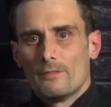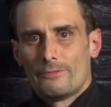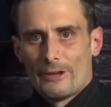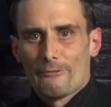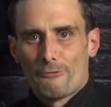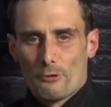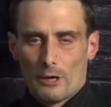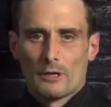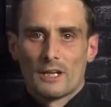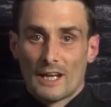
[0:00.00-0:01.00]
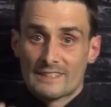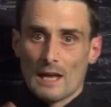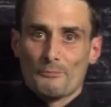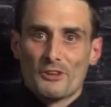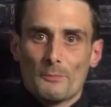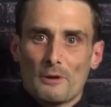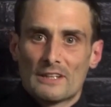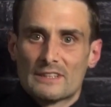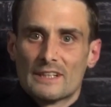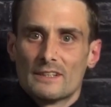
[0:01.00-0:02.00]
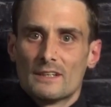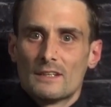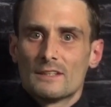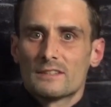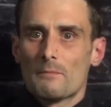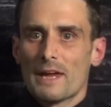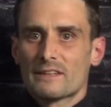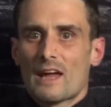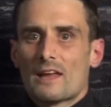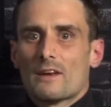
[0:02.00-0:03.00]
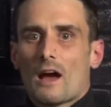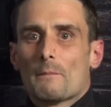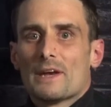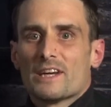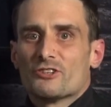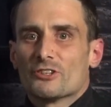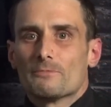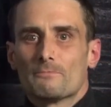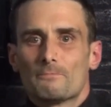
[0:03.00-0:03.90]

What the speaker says: Therefore, it's up to the president to make that nomination.